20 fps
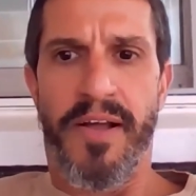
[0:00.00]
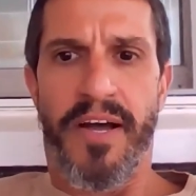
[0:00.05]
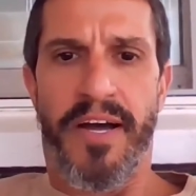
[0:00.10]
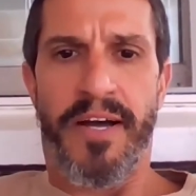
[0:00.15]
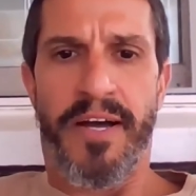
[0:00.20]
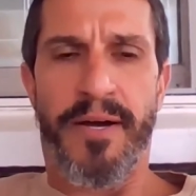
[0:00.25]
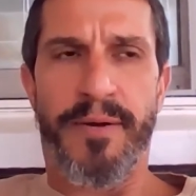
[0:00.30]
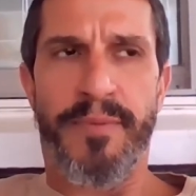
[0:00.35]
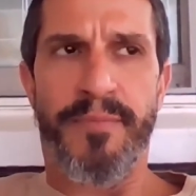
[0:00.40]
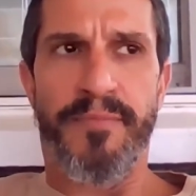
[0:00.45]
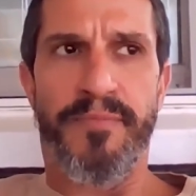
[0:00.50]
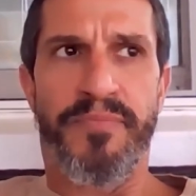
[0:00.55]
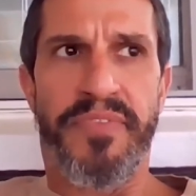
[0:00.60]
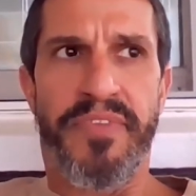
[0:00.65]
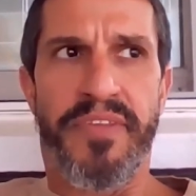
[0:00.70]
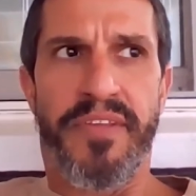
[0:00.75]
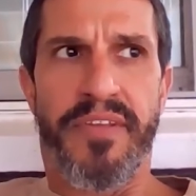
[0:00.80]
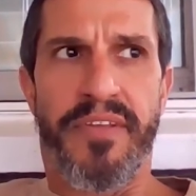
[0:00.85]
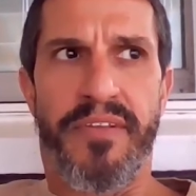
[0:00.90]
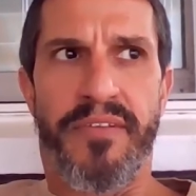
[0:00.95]

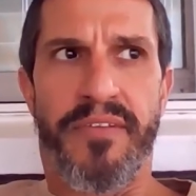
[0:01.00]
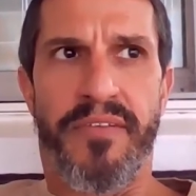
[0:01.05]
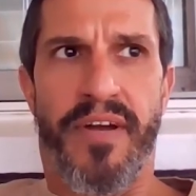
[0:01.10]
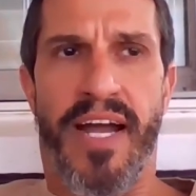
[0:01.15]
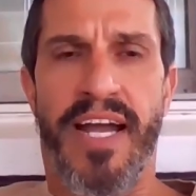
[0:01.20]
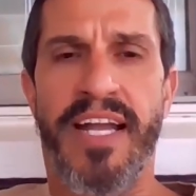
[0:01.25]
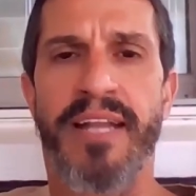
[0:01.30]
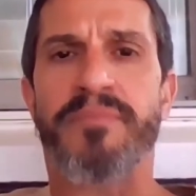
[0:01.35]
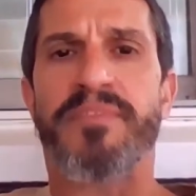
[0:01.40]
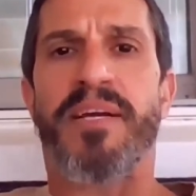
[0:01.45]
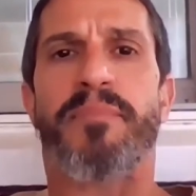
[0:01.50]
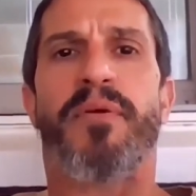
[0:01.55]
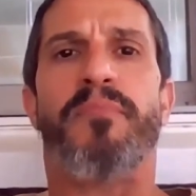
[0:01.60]
items that